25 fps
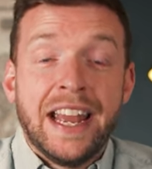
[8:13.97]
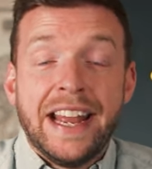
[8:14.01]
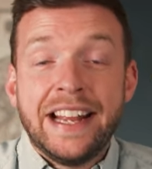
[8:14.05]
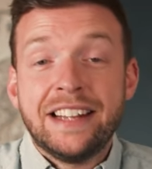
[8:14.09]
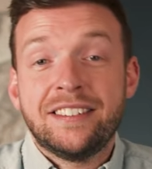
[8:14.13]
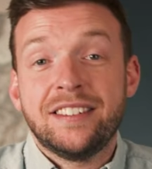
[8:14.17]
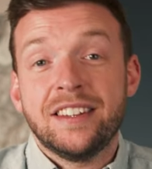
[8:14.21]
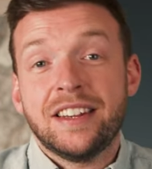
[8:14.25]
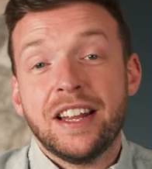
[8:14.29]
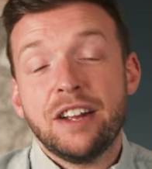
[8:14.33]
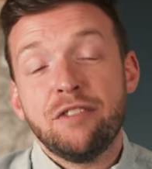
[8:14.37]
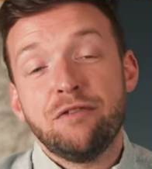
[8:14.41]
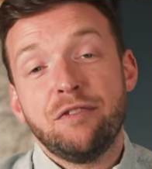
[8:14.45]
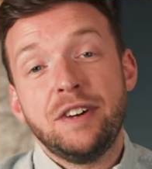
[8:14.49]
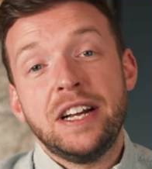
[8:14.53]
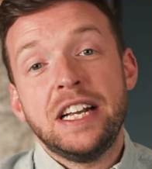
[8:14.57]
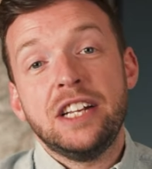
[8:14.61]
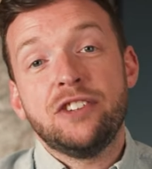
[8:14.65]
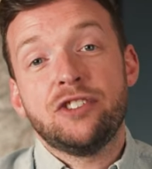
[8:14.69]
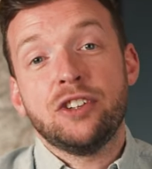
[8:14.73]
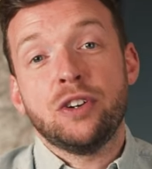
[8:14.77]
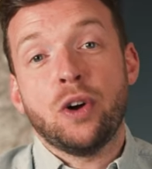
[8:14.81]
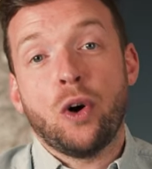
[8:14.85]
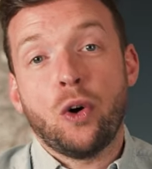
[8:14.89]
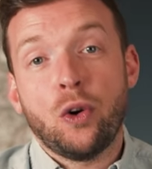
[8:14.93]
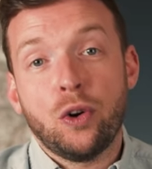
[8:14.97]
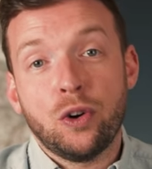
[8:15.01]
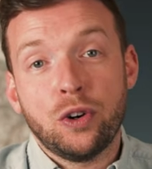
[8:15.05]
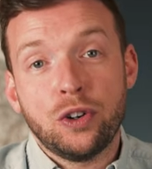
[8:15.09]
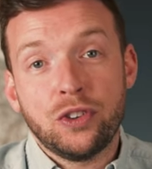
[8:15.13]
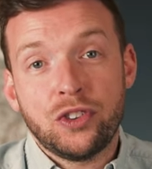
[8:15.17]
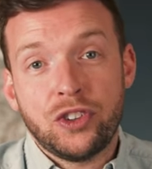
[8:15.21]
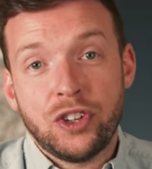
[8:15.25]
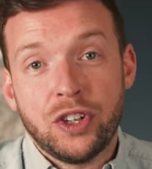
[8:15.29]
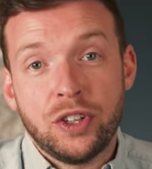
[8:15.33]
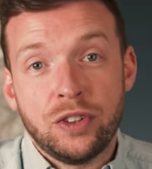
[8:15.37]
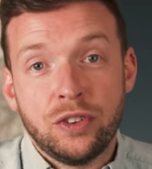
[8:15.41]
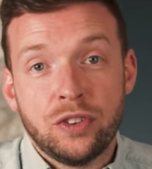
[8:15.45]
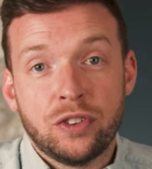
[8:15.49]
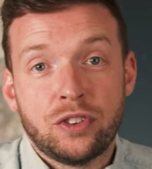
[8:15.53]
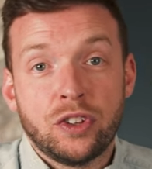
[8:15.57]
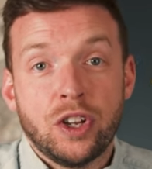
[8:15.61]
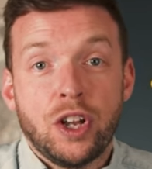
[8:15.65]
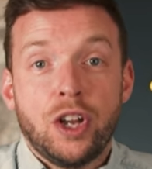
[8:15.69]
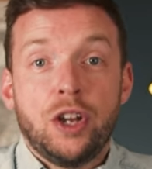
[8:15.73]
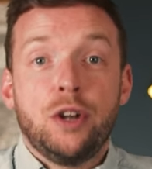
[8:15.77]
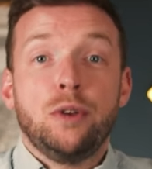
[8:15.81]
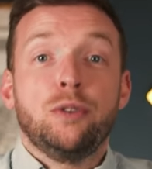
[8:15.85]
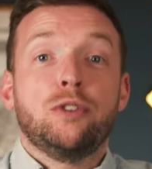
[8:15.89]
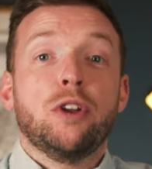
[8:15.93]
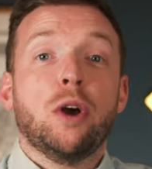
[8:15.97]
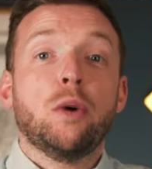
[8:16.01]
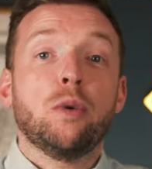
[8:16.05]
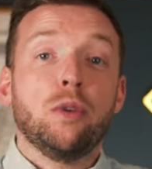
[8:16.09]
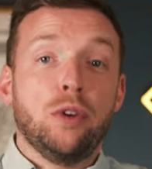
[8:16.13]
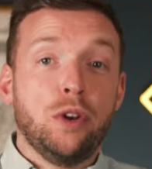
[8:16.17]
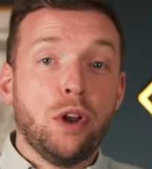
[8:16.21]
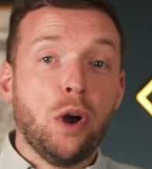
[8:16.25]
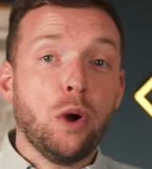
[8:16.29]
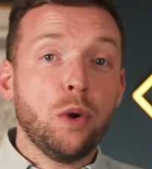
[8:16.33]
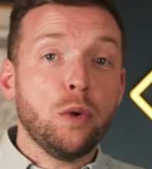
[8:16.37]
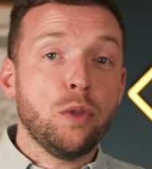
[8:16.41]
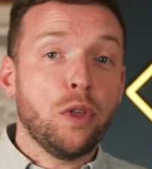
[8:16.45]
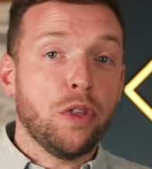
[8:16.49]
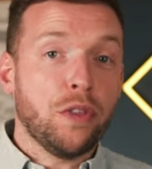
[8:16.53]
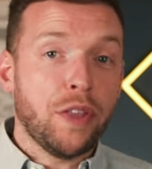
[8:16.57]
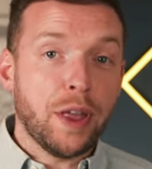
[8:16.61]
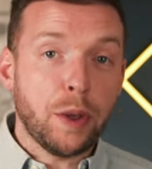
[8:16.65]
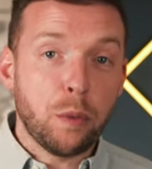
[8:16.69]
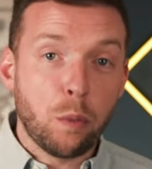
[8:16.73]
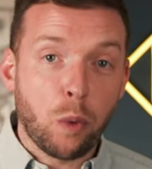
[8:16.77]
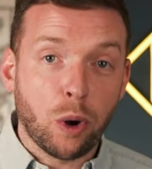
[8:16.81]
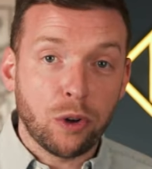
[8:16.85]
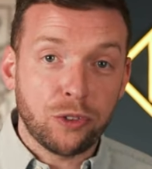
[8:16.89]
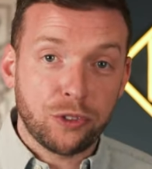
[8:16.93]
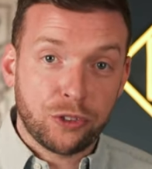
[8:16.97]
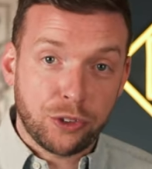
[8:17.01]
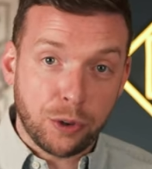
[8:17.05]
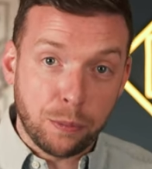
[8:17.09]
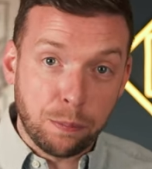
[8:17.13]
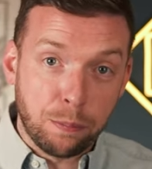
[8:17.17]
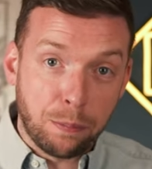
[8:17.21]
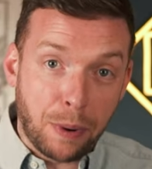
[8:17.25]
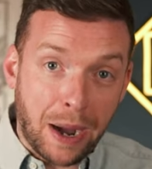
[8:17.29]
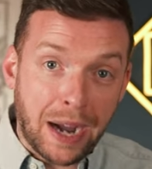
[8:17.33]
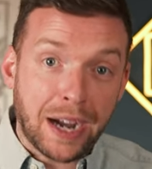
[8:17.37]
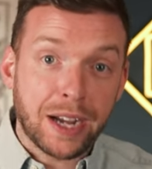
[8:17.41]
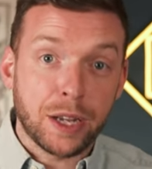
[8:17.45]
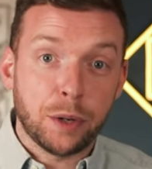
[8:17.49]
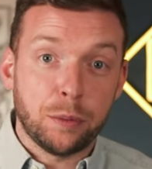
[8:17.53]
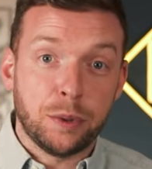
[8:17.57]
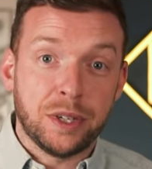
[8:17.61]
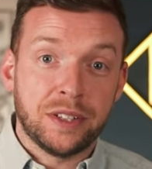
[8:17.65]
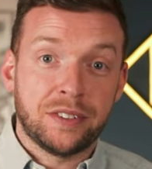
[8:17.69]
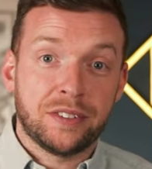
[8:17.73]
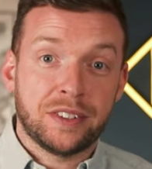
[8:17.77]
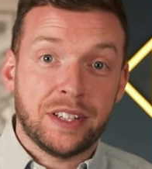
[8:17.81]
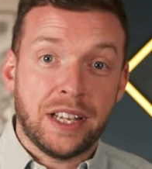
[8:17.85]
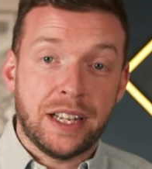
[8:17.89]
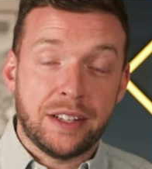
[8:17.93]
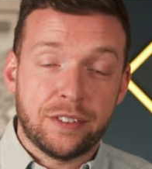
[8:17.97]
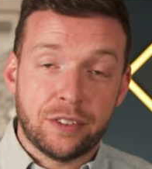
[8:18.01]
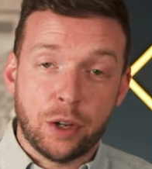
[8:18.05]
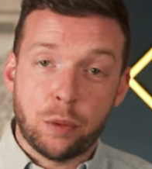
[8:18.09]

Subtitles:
is that they reach an audience who don't know that they want to buy whiskey.